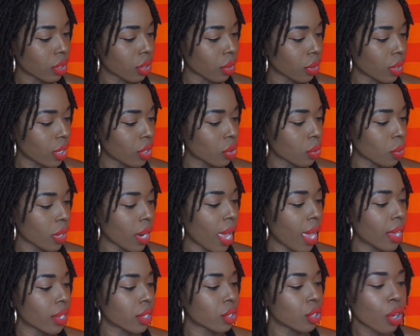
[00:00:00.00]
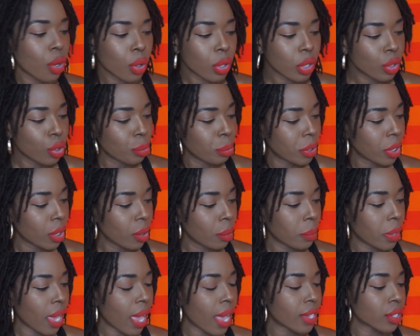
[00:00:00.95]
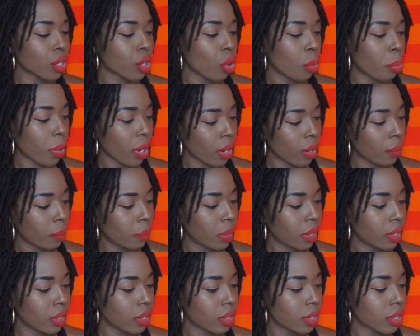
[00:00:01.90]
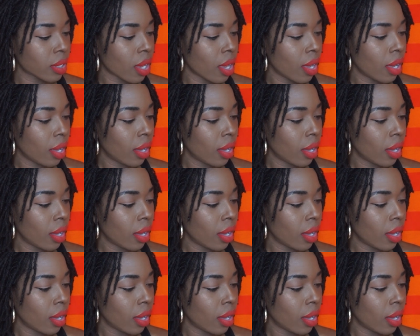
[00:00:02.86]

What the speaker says: So this one has no aluminum, it has no parabens,